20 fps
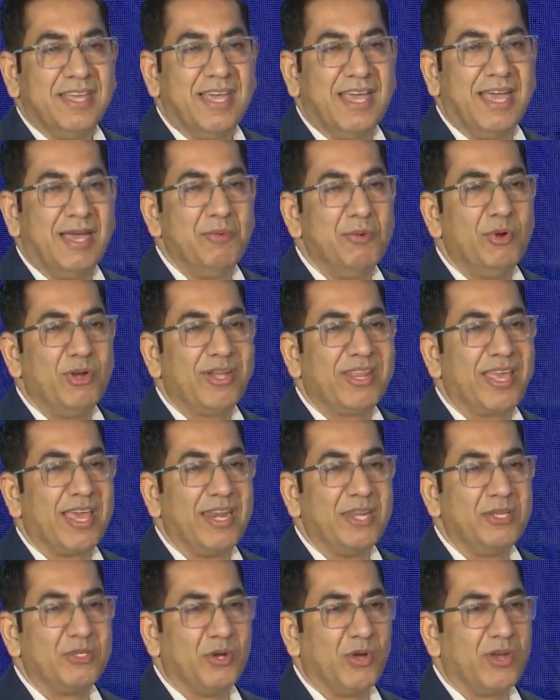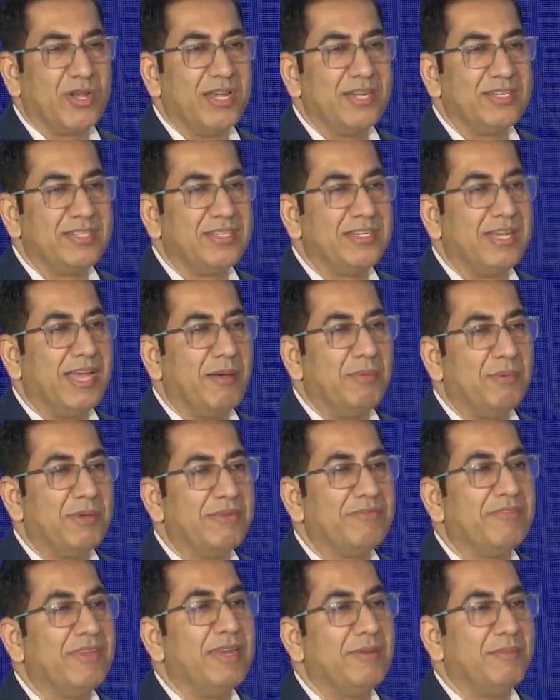I'm not carrying chocolates in Dabur.
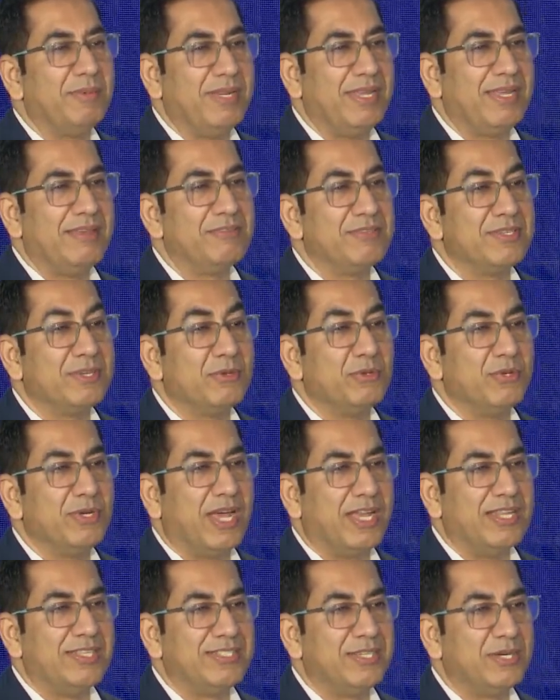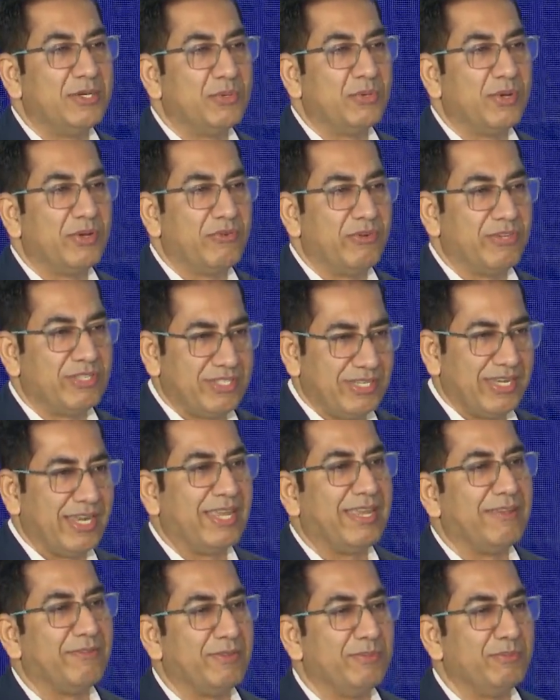If anybody gives a good answer to a question, I
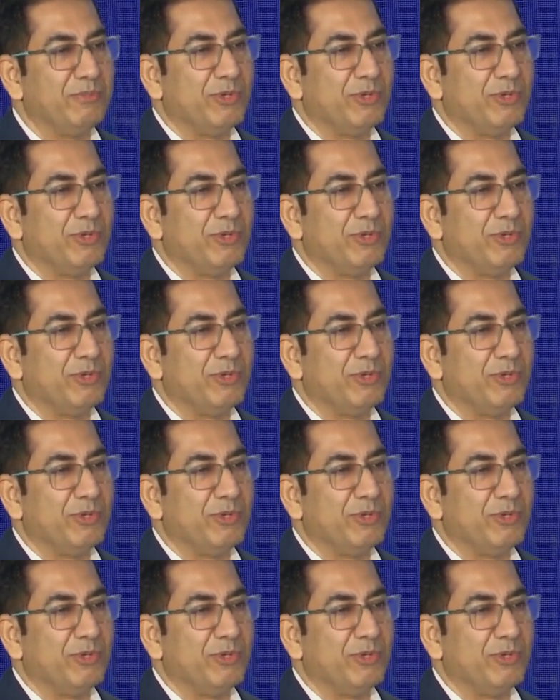give them